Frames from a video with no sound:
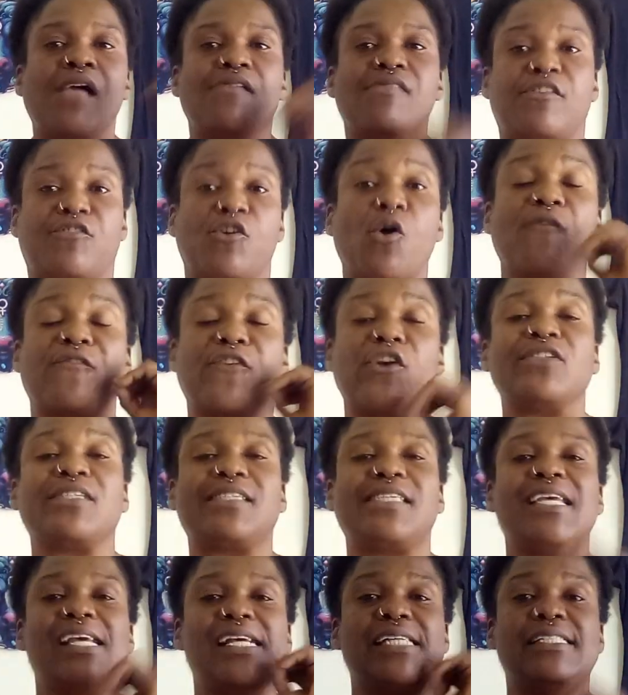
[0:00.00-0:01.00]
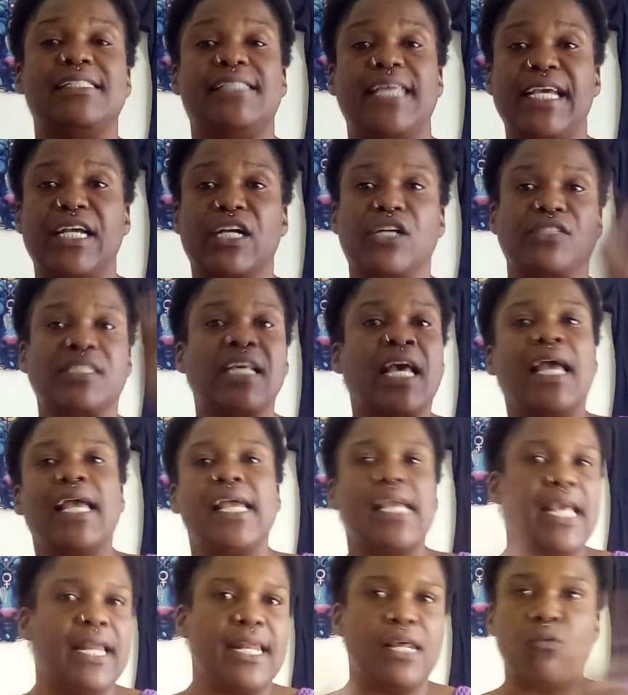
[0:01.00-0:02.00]
So if you're seeing deers
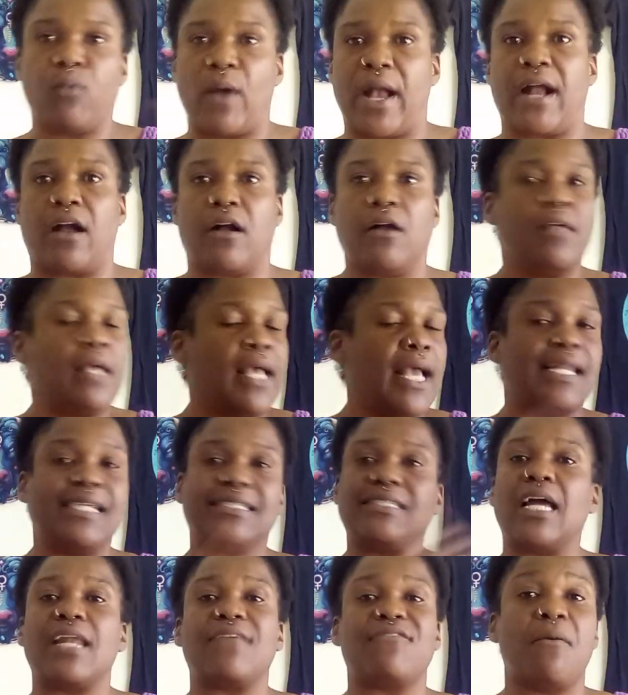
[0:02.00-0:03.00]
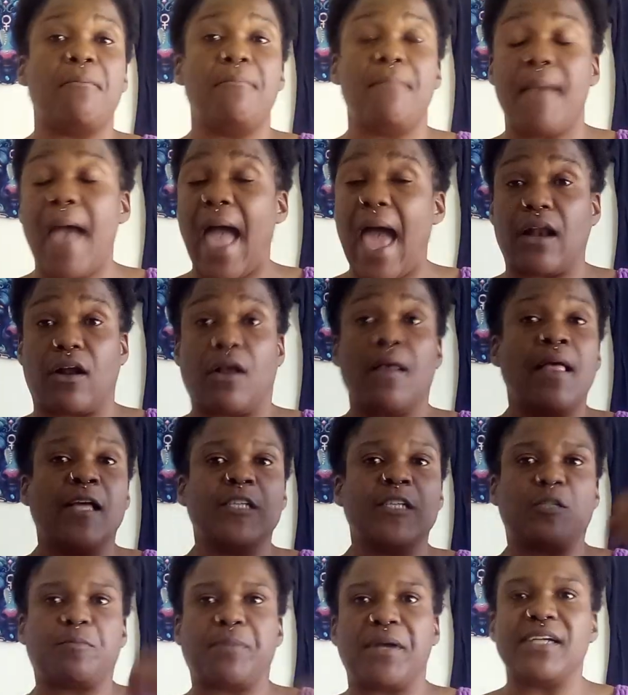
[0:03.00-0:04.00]
anywhere, it does not even matter.
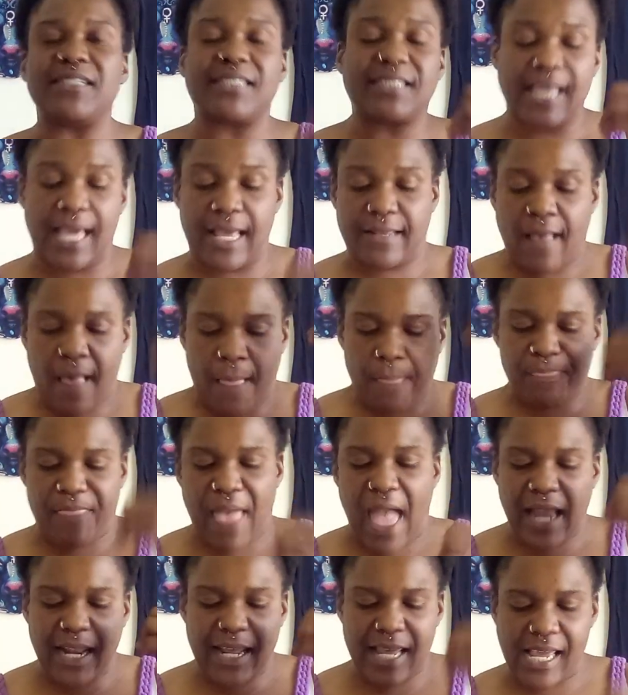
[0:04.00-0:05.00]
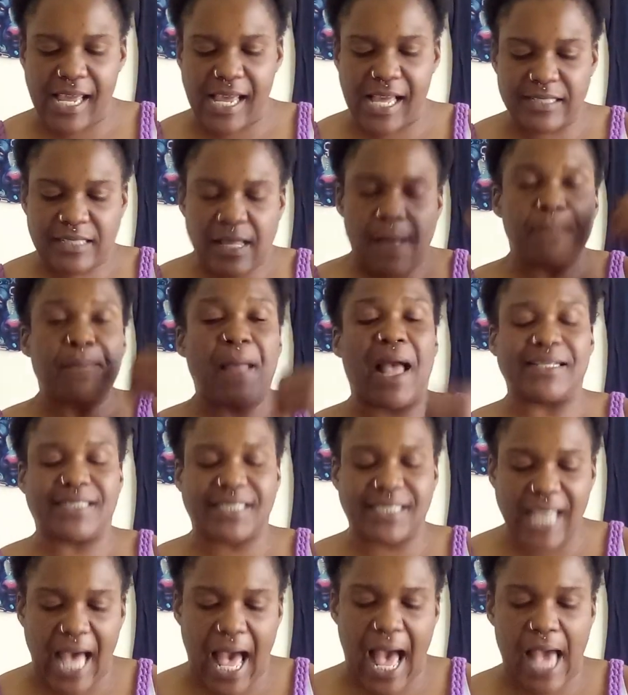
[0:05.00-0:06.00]
Spirit says that is a
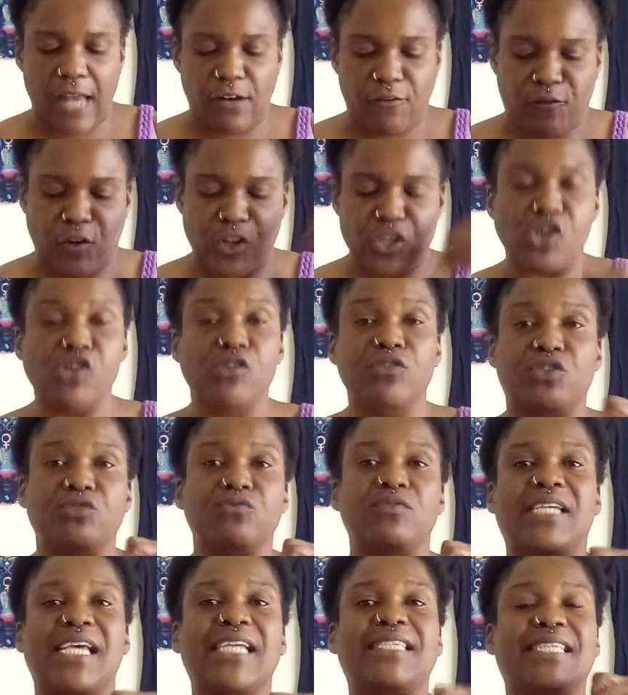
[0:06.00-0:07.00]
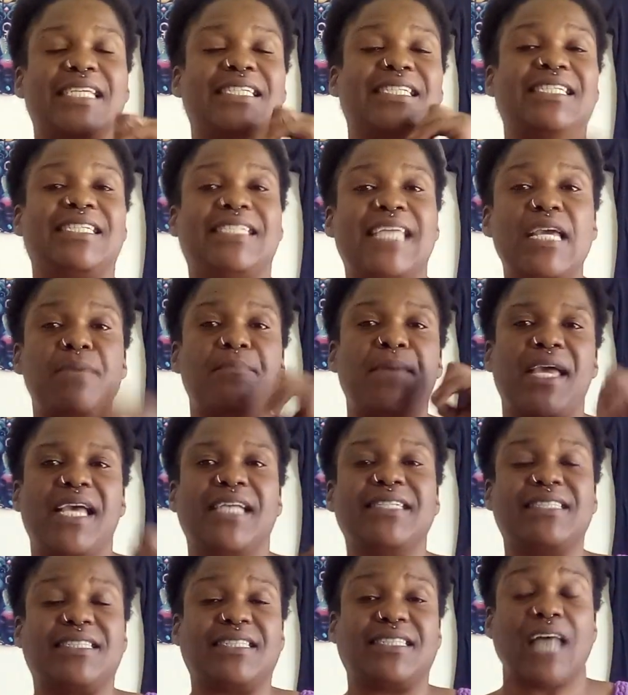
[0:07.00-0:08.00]
sign for you to get this deep
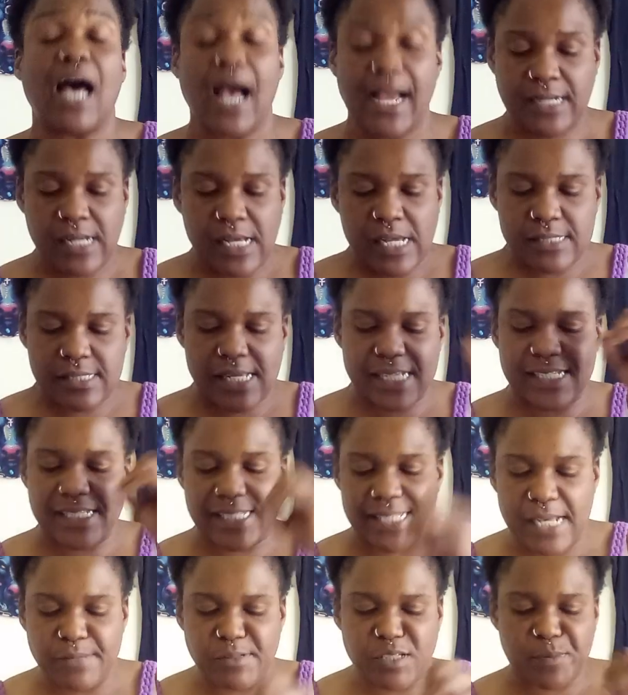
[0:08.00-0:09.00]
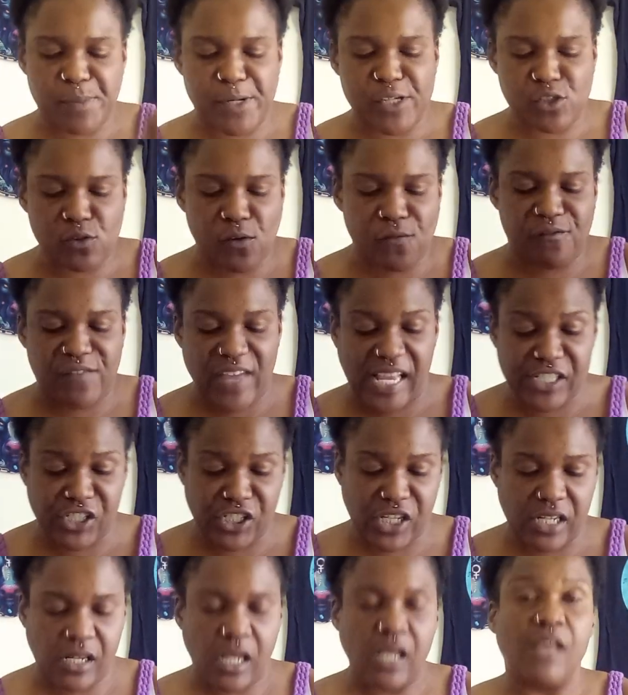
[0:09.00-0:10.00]
insight, this deep spiritual
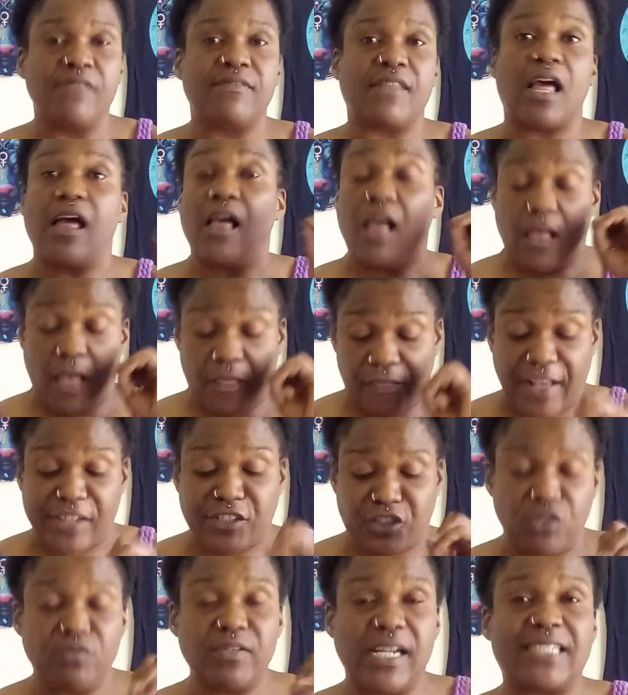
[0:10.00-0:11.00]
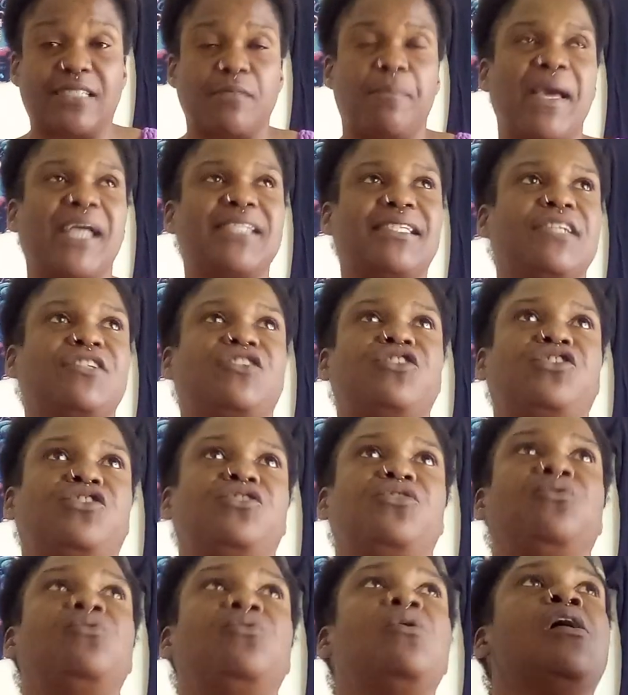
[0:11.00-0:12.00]
vision that you need to pay attention
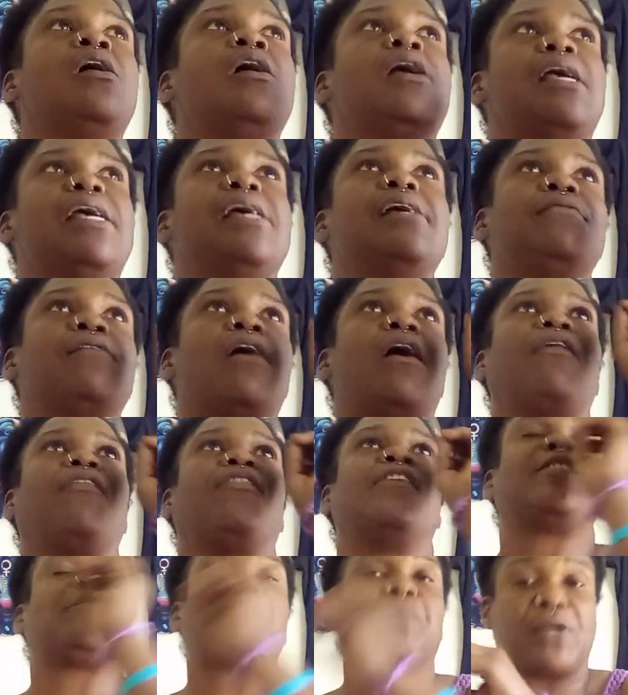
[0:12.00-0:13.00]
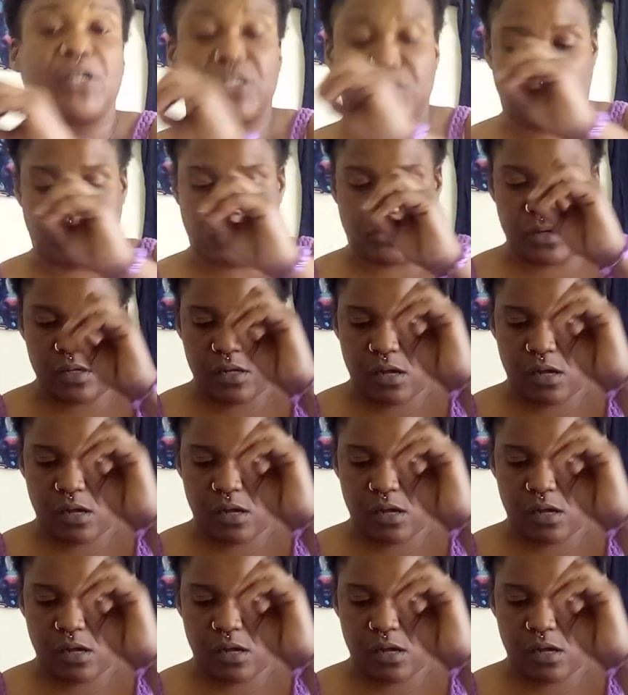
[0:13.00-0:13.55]
to in the spiritual,